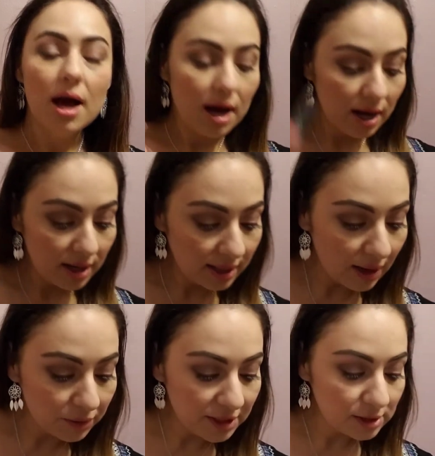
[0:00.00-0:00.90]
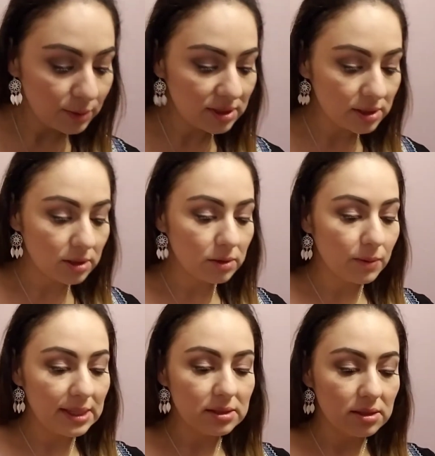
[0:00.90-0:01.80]
Now this one still
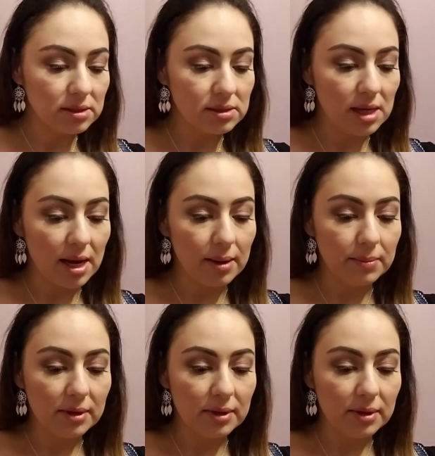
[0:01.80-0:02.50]
weighs the same.